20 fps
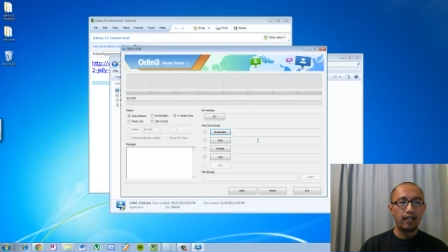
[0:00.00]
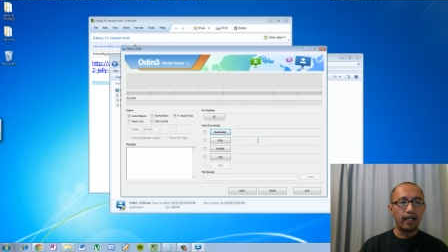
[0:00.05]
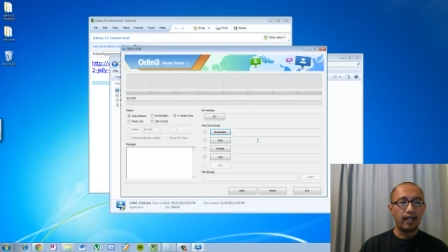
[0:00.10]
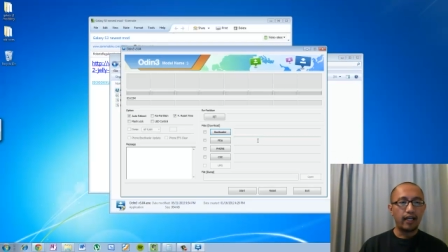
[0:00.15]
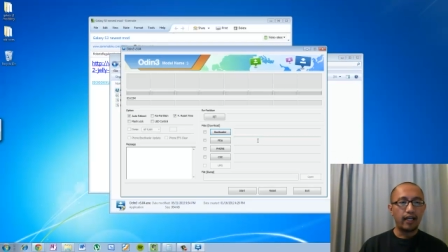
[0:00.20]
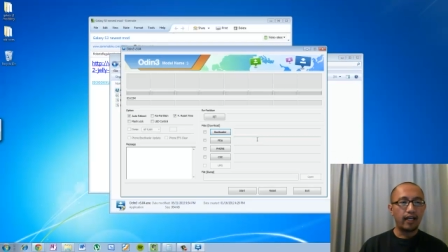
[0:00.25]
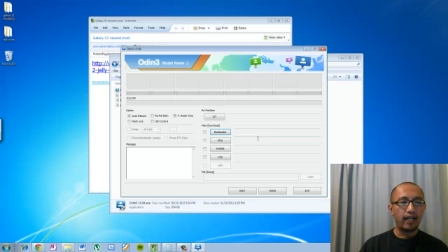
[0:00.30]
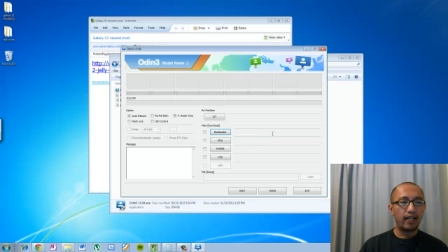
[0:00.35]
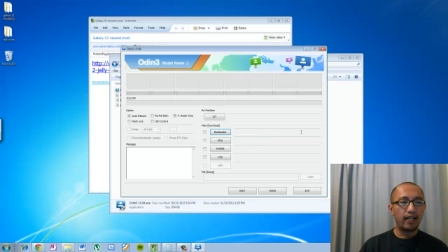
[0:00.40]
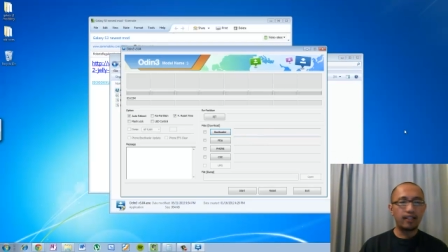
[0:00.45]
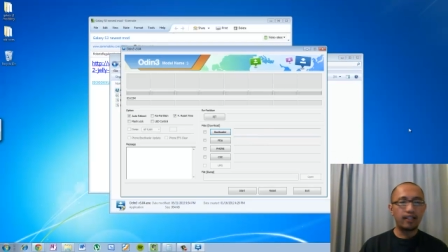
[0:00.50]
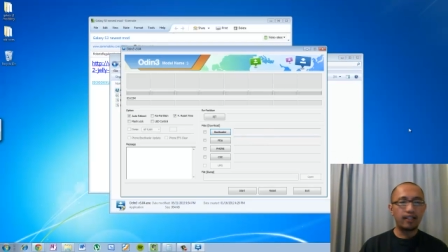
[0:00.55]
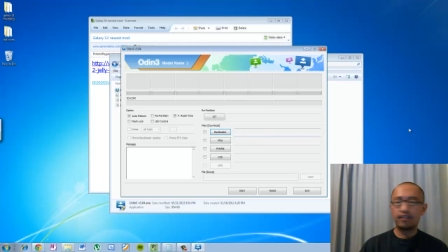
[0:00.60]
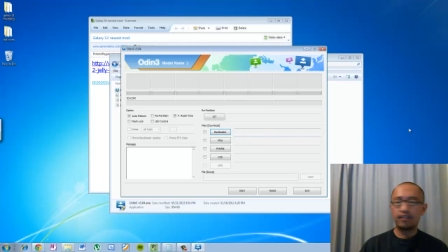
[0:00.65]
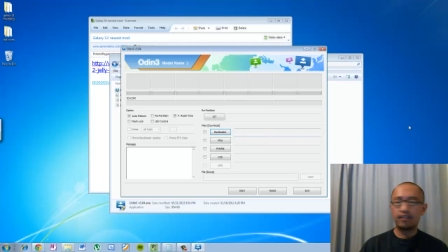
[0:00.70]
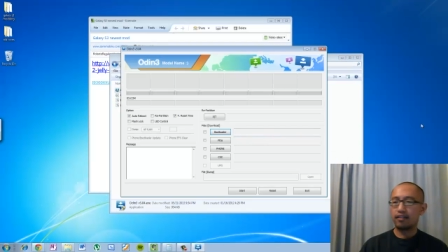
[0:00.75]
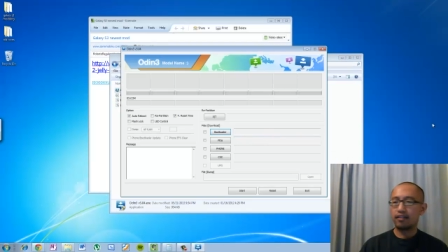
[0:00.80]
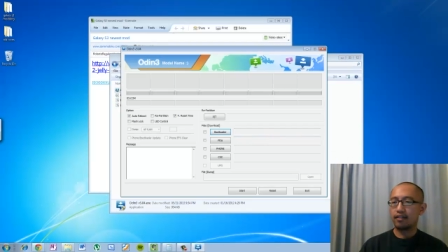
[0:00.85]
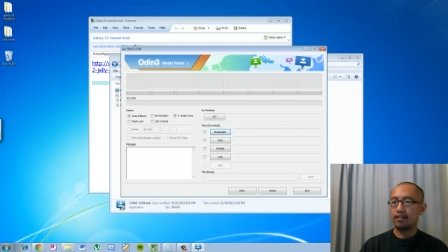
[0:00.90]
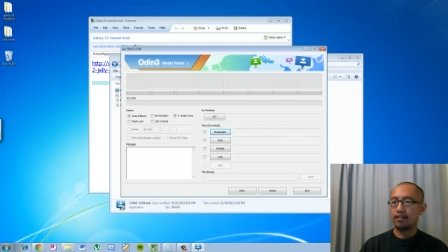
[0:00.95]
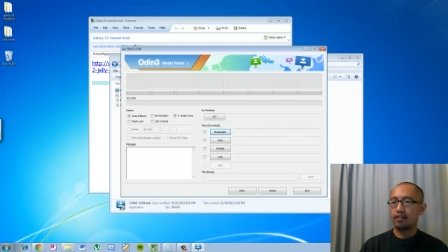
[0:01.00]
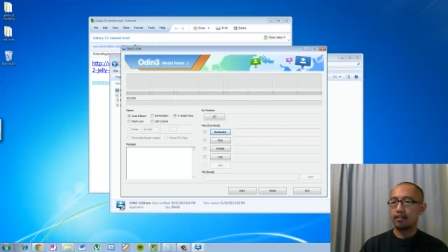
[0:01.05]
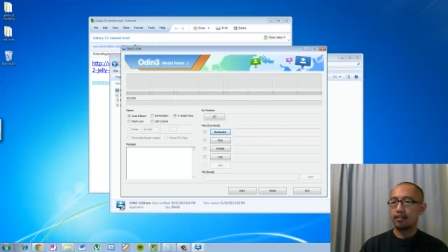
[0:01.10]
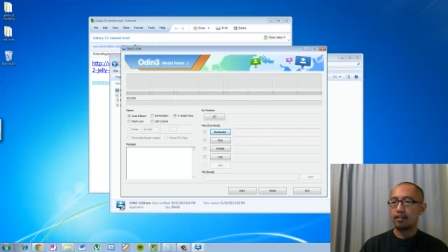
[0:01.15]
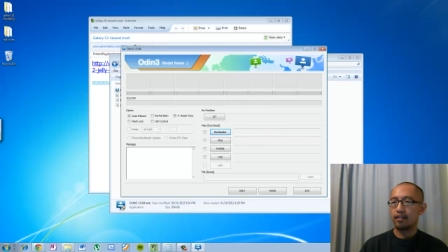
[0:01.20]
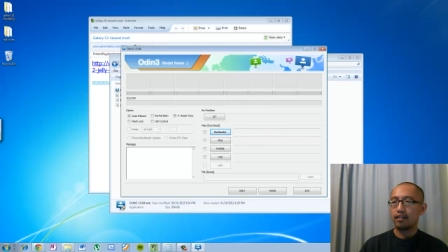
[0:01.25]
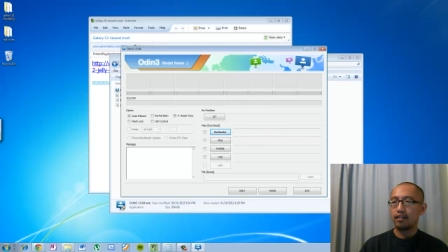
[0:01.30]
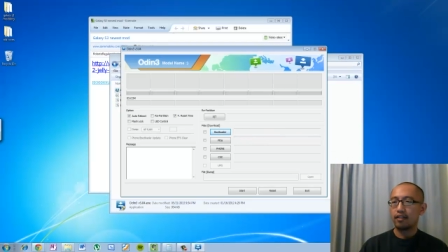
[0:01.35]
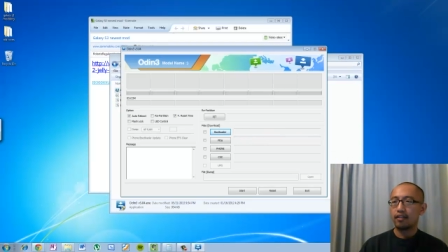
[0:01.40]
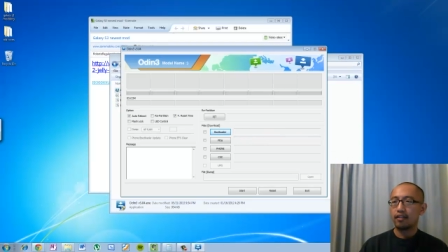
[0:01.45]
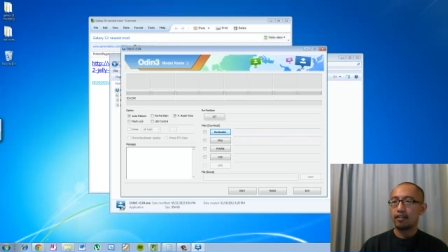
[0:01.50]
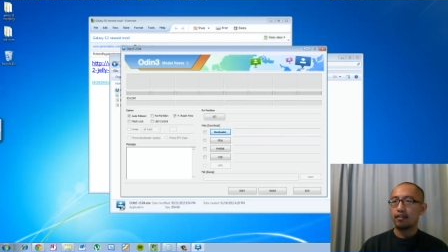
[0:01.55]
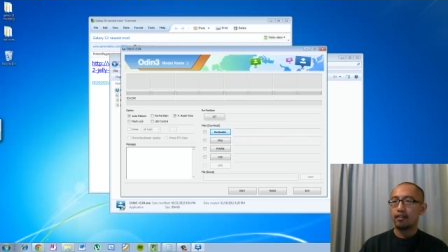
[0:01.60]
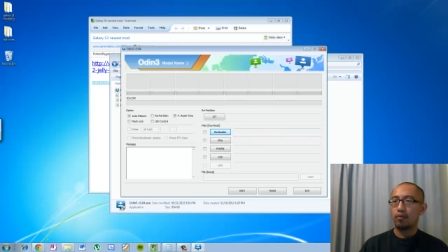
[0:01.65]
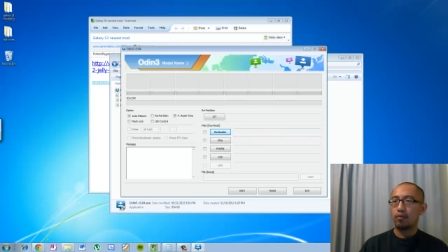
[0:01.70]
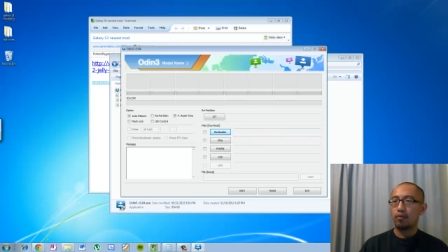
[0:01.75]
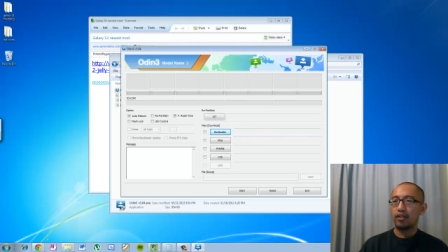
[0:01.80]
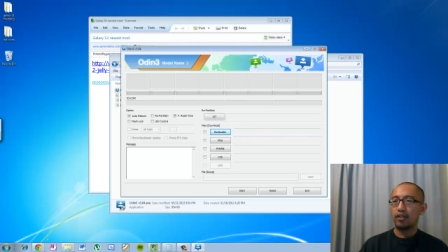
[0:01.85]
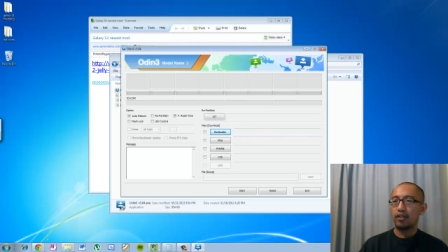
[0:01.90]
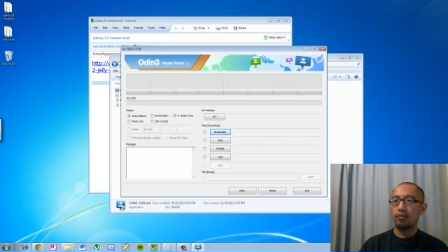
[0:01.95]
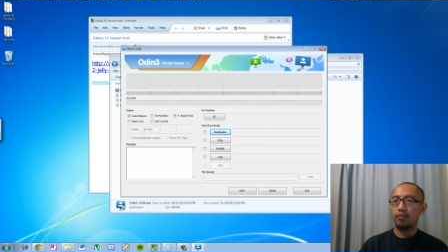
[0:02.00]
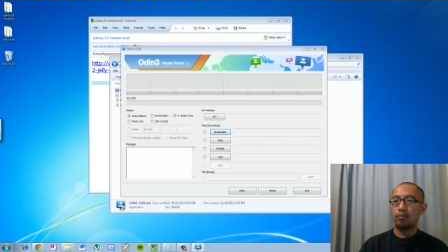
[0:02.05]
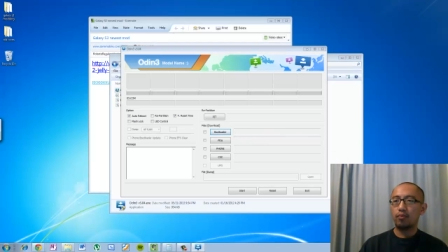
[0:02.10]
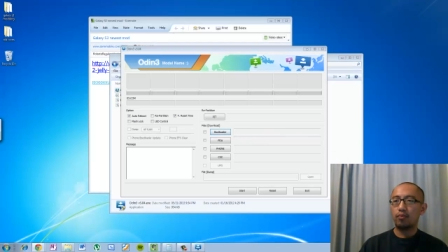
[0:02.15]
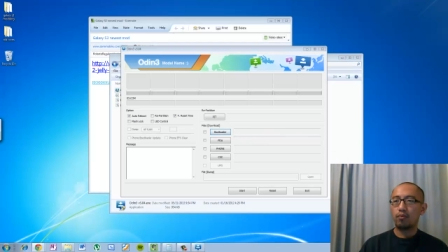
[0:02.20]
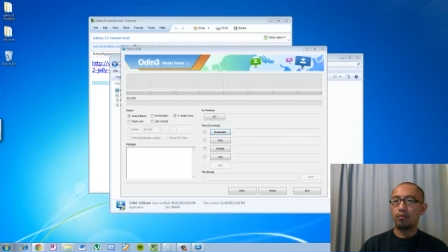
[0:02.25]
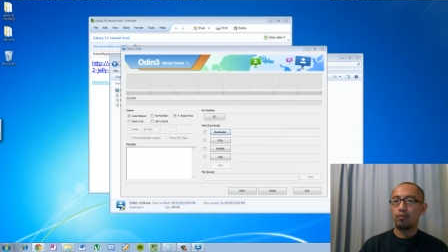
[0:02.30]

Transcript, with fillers: And what you